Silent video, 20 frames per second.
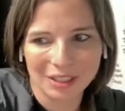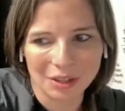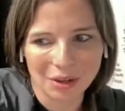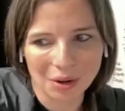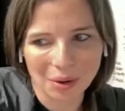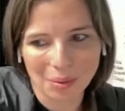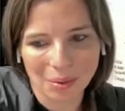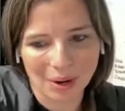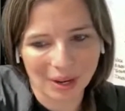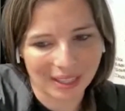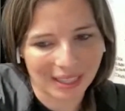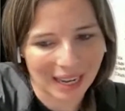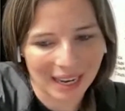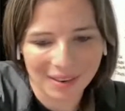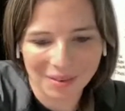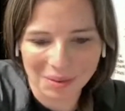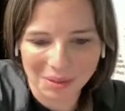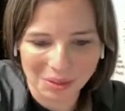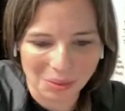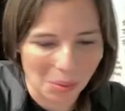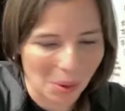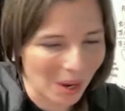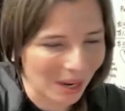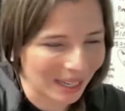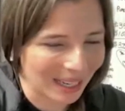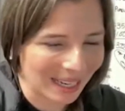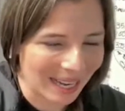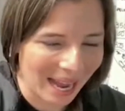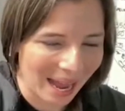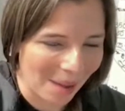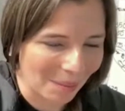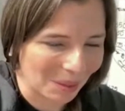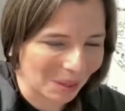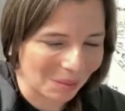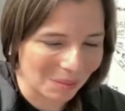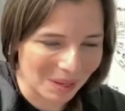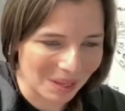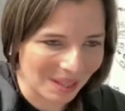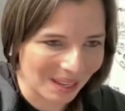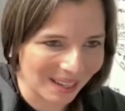You go to work, not everyone's walking in happy
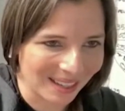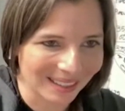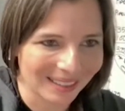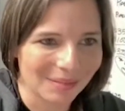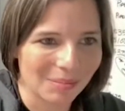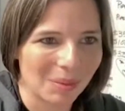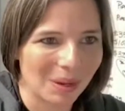to be there.